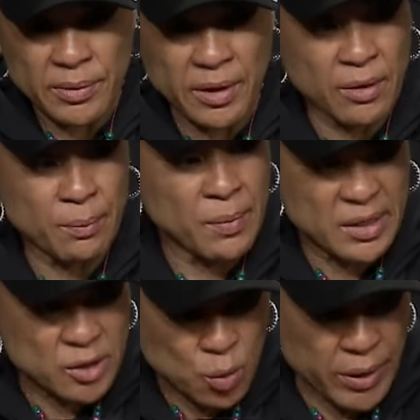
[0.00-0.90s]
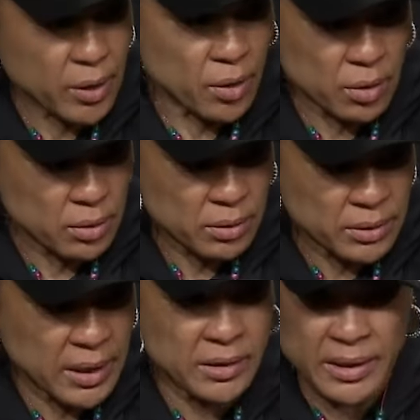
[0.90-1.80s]
they're much quicker.
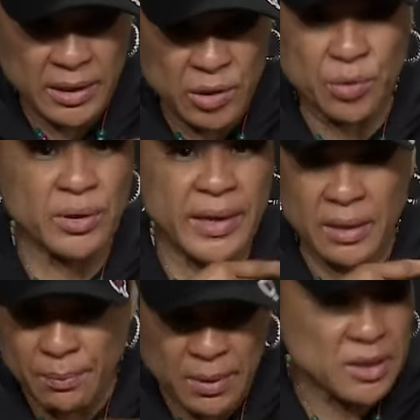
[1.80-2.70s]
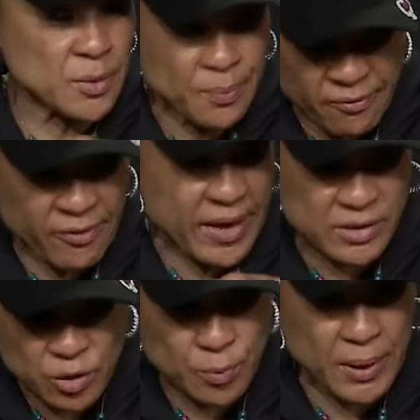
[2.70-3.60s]
They do it at a much
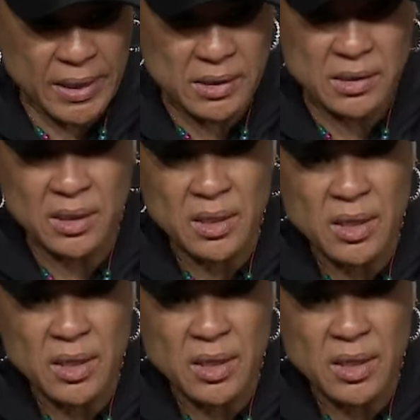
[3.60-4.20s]
faster pace.